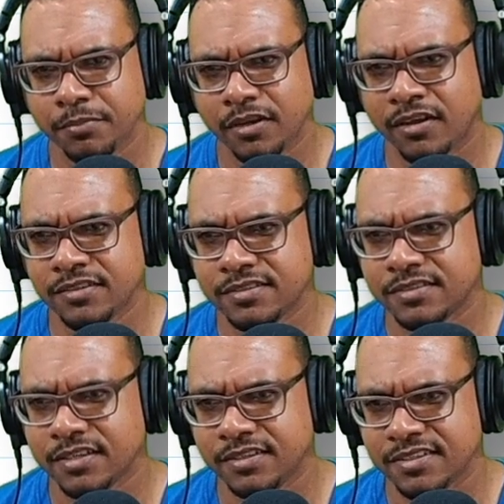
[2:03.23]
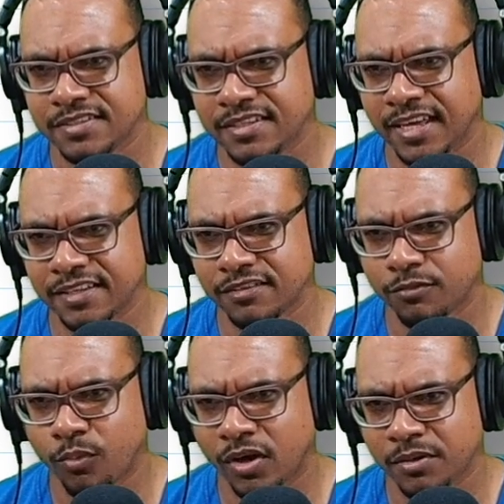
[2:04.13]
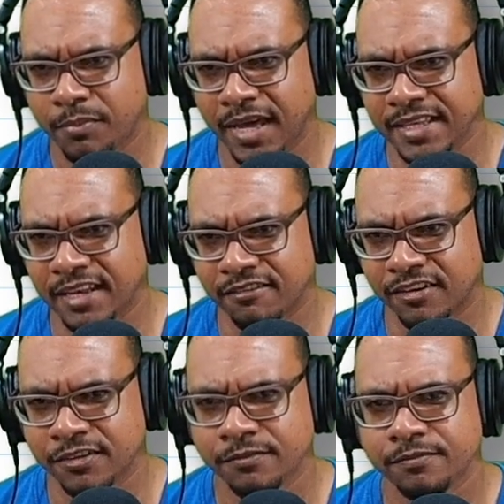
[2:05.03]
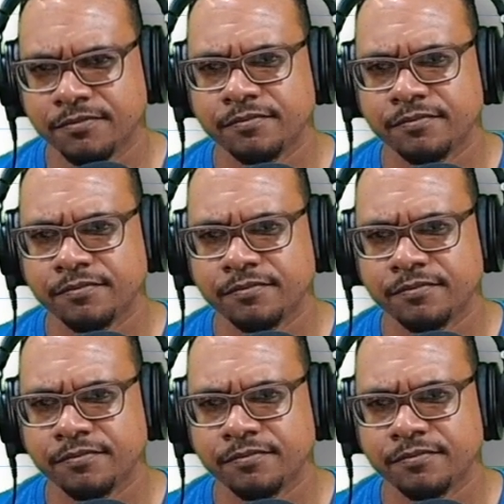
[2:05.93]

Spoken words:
plus this -1 by 11.